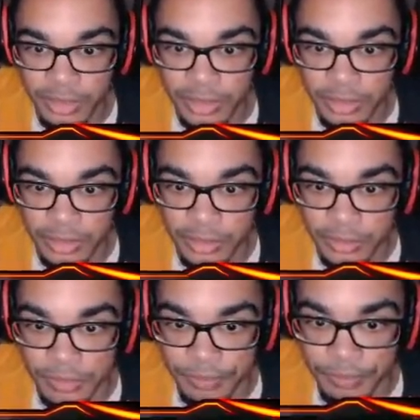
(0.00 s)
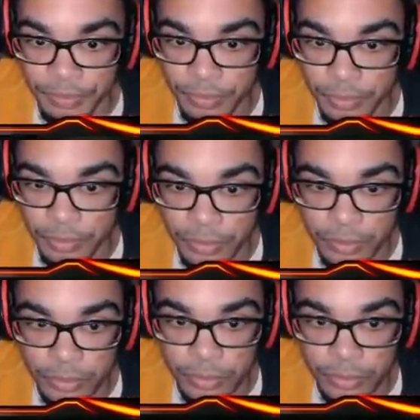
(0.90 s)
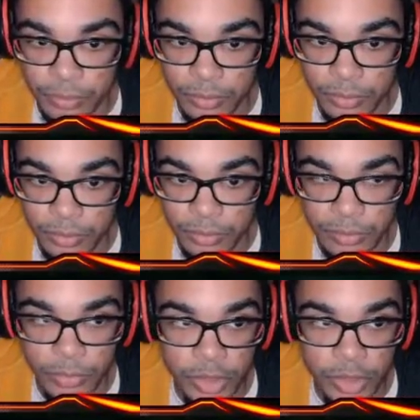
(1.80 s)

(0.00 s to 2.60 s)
Nobody speaks.